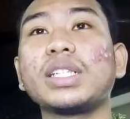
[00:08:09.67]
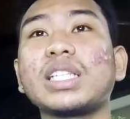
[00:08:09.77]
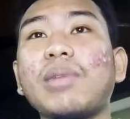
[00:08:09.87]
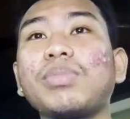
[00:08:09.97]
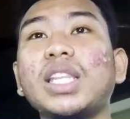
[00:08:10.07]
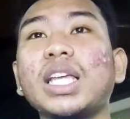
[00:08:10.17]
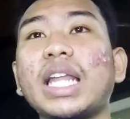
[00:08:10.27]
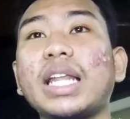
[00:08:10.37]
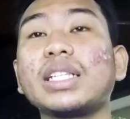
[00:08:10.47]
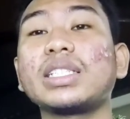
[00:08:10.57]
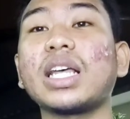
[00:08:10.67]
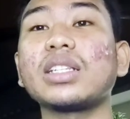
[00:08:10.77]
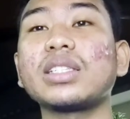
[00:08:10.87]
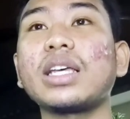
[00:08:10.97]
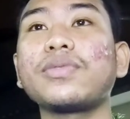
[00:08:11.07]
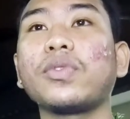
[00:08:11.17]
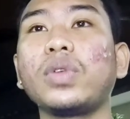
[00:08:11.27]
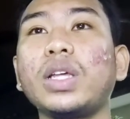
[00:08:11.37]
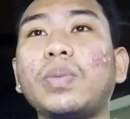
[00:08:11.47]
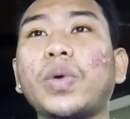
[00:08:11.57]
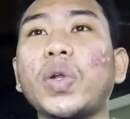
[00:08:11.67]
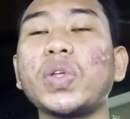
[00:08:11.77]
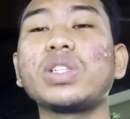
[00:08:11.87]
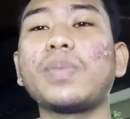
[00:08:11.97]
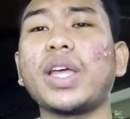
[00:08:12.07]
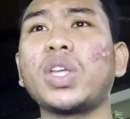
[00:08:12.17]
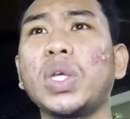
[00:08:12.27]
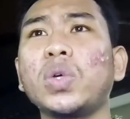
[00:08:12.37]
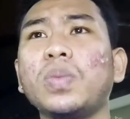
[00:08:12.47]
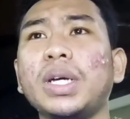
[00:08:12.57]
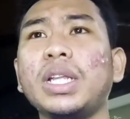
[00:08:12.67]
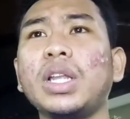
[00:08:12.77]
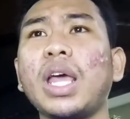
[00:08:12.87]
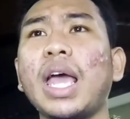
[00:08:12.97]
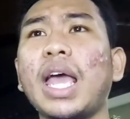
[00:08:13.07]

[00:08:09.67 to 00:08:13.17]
is something that is successfully produced by human